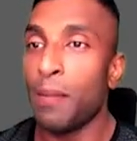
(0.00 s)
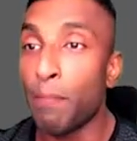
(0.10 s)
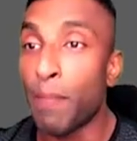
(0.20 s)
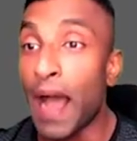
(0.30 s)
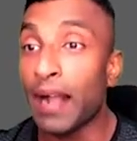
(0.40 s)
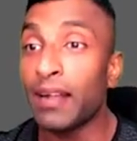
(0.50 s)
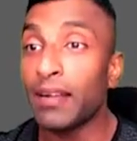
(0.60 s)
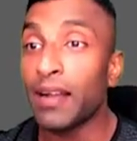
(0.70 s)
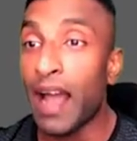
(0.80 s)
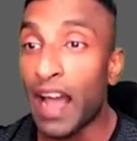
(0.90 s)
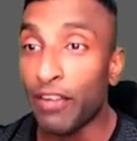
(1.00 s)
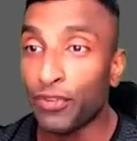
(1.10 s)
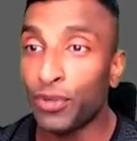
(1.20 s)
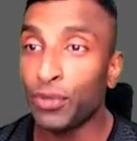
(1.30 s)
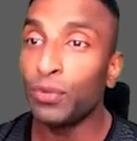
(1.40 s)
bank
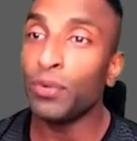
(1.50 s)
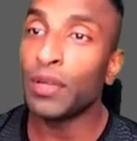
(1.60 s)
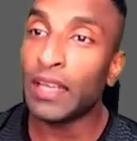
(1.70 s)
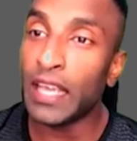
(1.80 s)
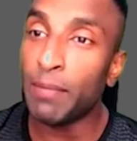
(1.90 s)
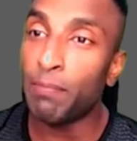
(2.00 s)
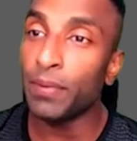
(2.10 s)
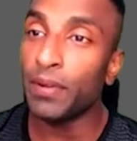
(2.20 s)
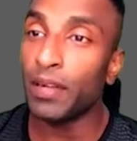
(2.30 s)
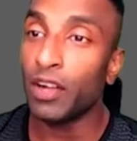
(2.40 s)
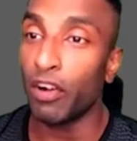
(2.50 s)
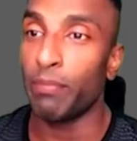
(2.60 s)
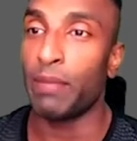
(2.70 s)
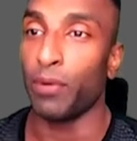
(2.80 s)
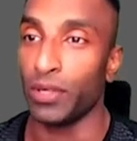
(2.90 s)
have to keep
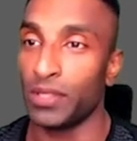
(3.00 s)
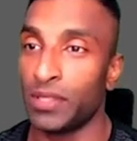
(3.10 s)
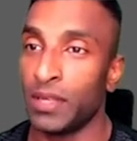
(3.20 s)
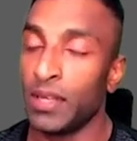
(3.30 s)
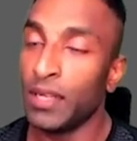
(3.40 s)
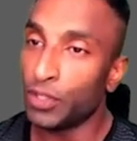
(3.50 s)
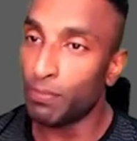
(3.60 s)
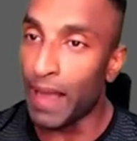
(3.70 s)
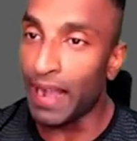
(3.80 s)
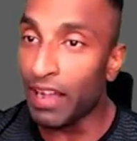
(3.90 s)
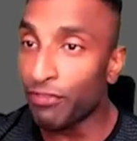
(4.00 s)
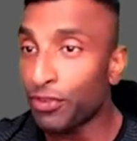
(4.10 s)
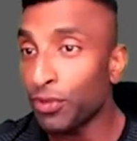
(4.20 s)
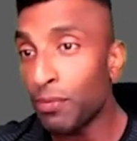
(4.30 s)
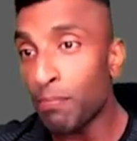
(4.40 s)
government bonds. So bank
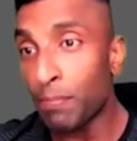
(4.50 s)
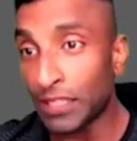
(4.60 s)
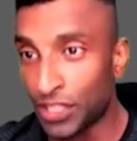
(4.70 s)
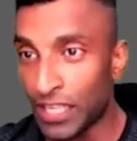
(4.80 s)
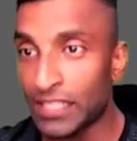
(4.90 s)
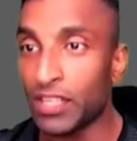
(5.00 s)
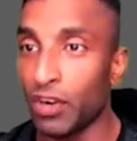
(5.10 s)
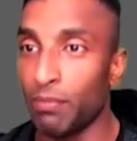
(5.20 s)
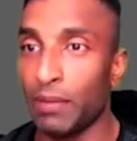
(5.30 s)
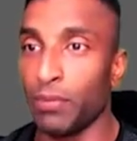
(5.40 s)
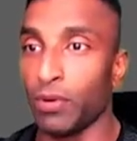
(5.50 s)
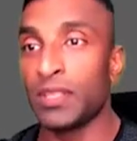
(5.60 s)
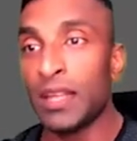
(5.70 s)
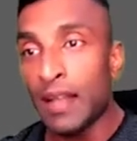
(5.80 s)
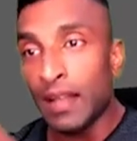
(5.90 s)
have to purchase government
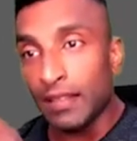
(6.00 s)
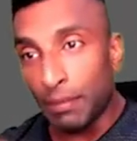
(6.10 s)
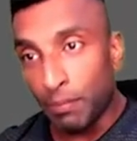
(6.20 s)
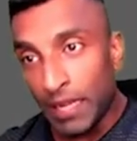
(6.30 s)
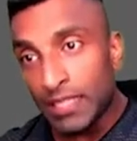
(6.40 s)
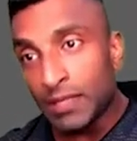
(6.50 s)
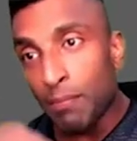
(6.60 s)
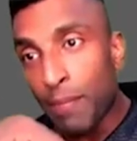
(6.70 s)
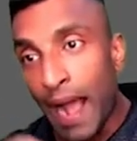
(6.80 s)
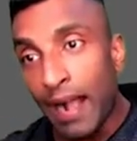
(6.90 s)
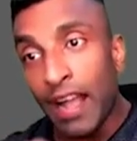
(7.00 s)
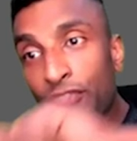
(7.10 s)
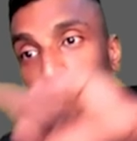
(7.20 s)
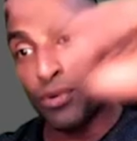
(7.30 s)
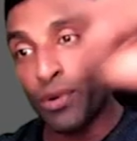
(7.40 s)
bonds. That means bank
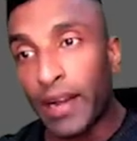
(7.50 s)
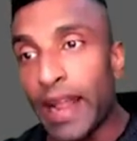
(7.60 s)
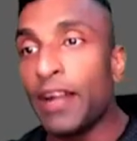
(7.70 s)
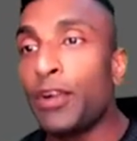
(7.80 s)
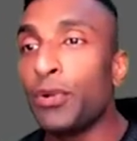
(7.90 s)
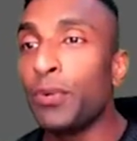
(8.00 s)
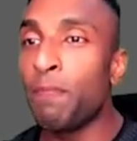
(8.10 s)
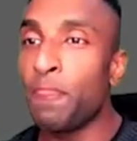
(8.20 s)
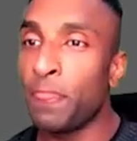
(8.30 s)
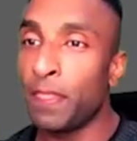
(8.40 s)
have to lend to